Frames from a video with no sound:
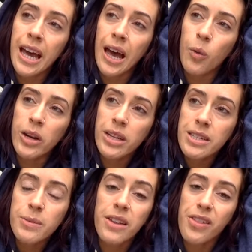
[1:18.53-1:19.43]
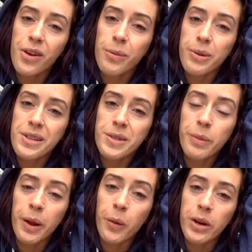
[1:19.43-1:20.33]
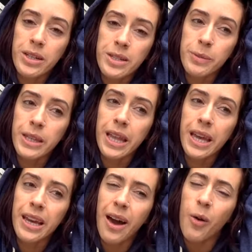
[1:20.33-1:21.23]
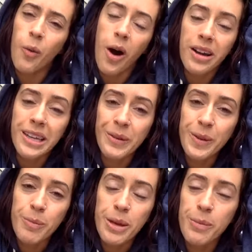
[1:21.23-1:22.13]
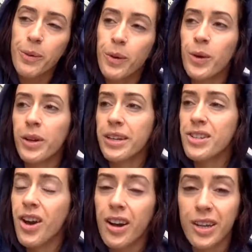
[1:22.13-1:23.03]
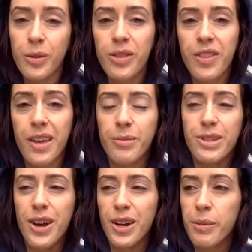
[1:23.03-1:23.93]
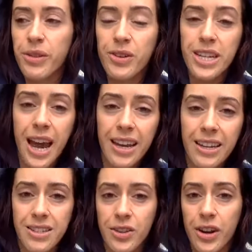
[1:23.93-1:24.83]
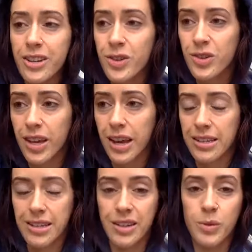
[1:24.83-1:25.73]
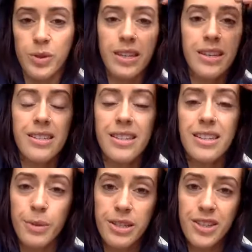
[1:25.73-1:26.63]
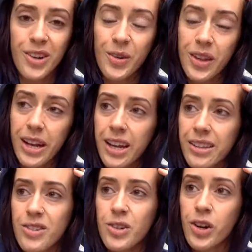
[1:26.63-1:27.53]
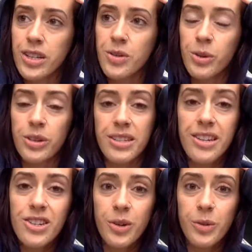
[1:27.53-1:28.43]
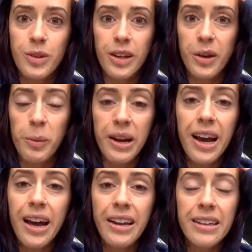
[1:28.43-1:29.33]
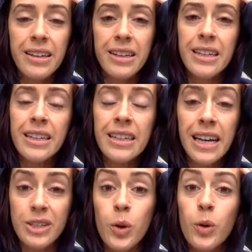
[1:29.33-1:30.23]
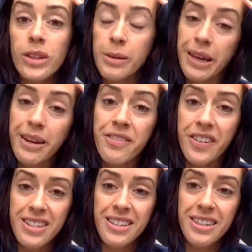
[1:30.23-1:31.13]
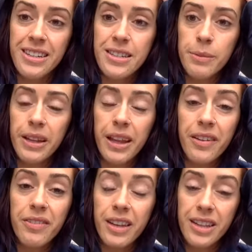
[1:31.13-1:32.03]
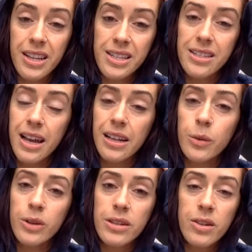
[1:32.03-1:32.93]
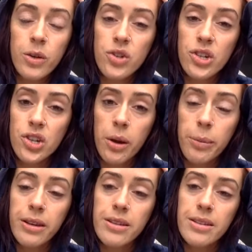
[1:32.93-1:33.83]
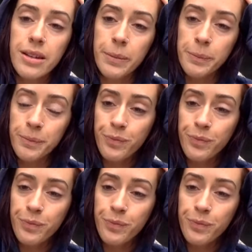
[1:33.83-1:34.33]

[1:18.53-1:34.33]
I wanted to be a therapist, but I wanted to be, like, out walking with people and talking with them and talking about their diets and their exercise. And it was, like, 6 months ago that I had this crazy realization. It's like, oh my God, I totally manifested this in my life. Like, that's exactly what this coaching job is. And